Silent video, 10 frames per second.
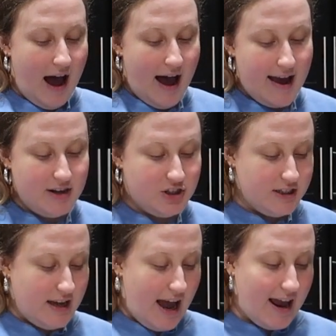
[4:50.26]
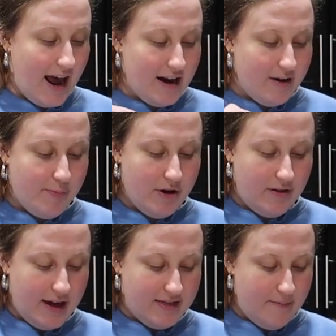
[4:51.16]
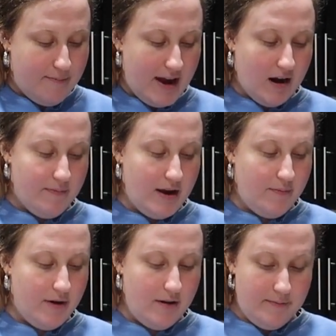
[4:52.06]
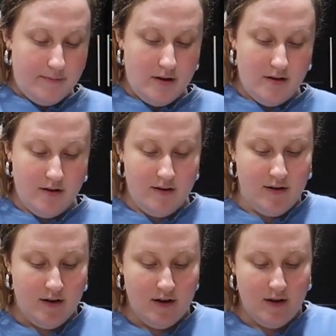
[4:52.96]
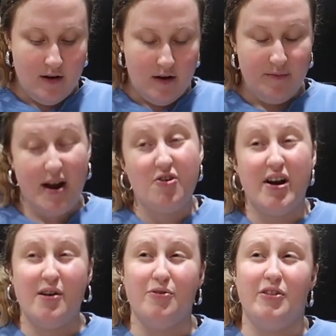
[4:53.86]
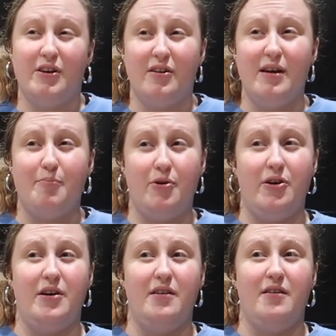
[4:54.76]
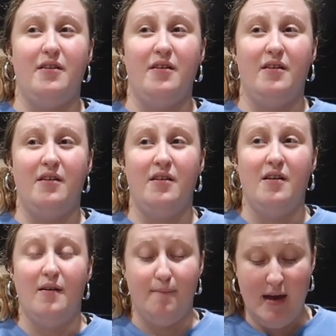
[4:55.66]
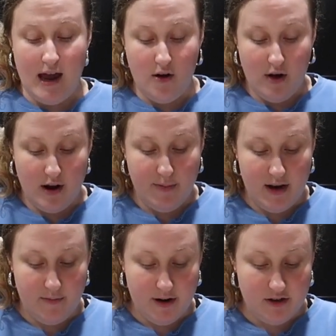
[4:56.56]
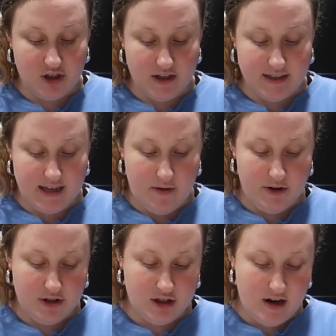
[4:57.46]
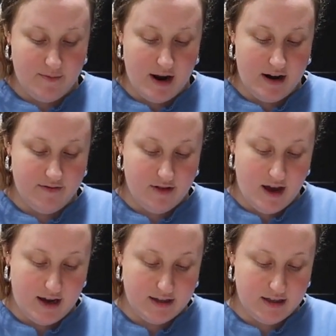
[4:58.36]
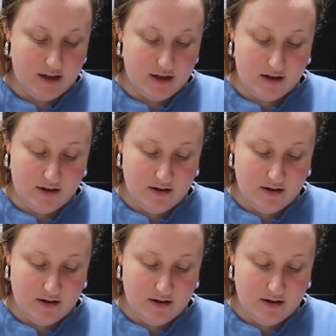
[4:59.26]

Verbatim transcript: I kind of put like the bare minimum. My granny would literally put mayo on a peanut butter and jelly sandwich. I'm not even lying to you.